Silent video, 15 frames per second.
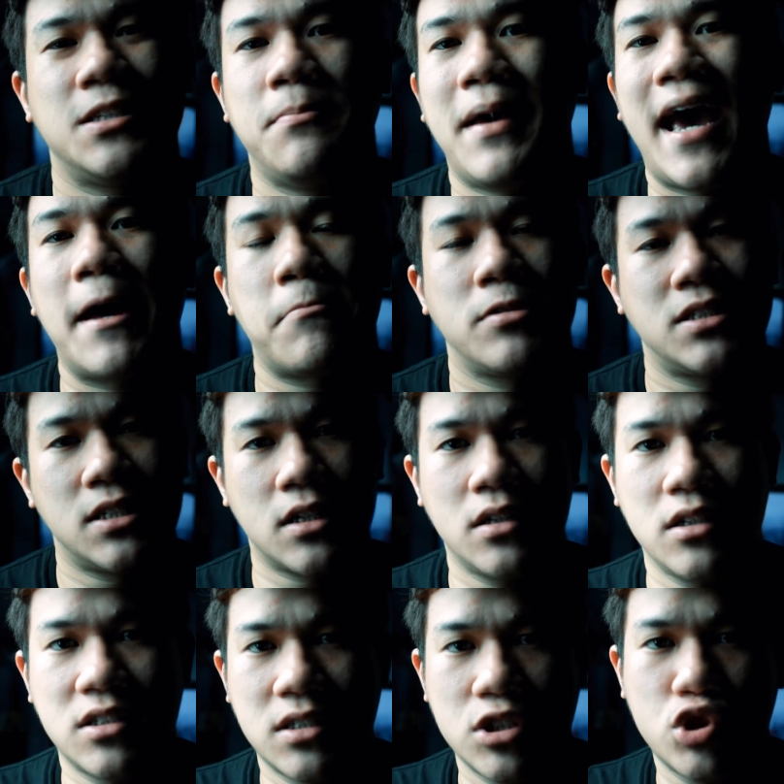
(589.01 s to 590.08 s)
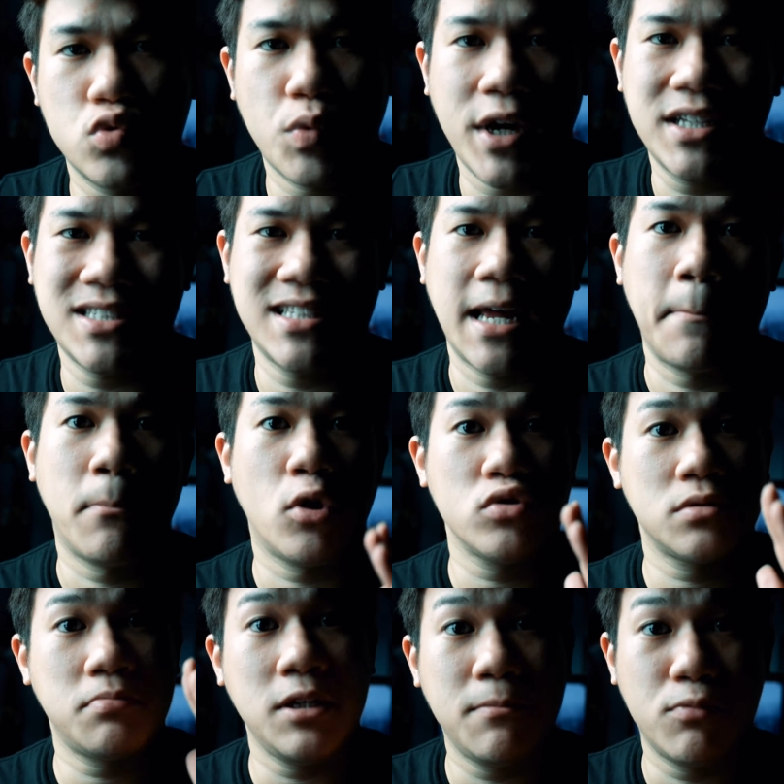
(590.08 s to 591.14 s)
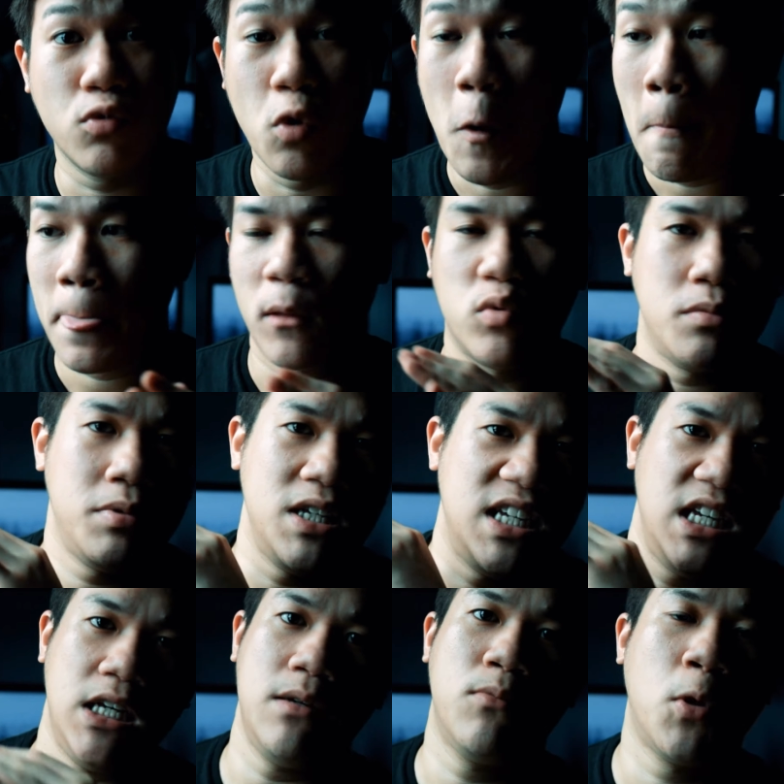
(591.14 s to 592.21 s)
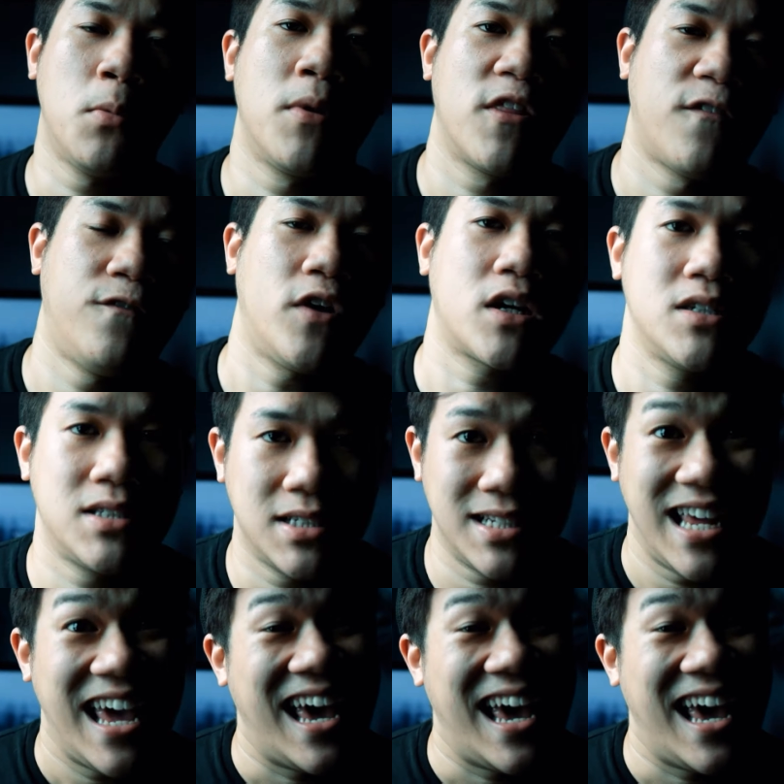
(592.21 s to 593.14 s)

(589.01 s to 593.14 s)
bad particular situation that most people would be emo motherfuckers in,